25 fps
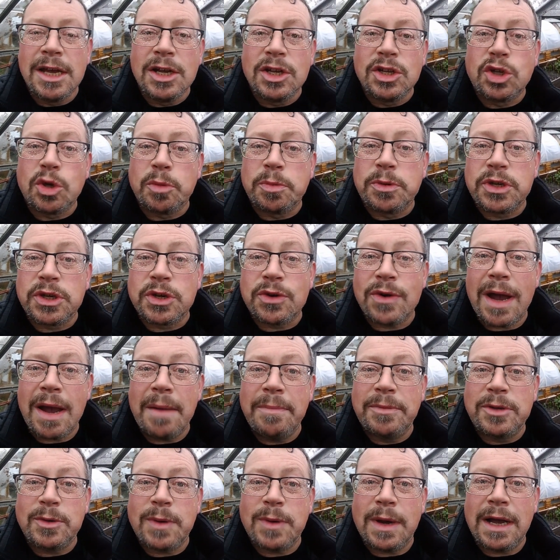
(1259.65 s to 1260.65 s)

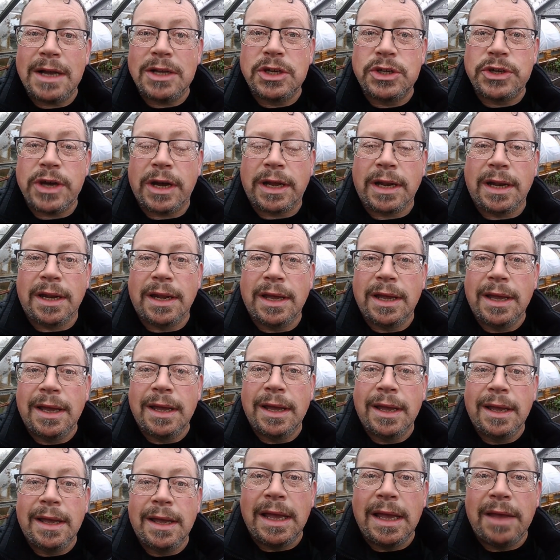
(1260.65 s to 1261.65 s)
subscribe to our channel
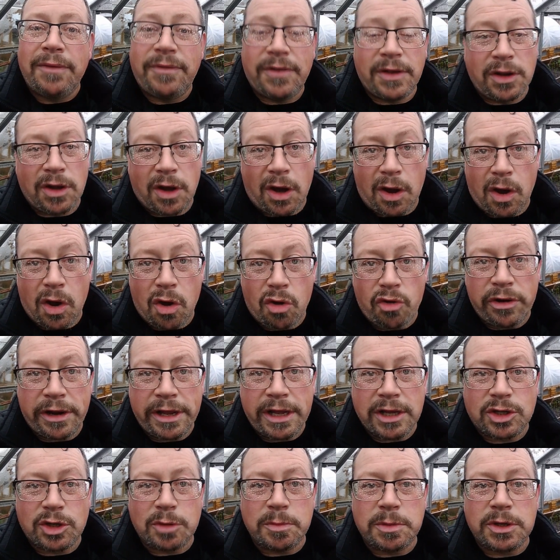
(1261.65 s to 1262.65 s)
if you're not
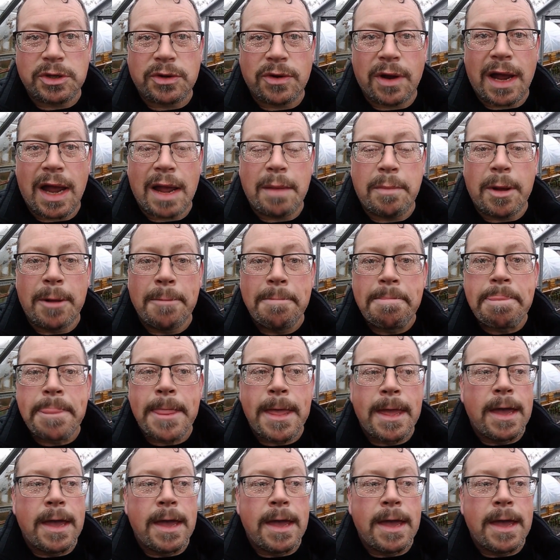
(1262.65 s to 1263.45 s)
already a subscriber,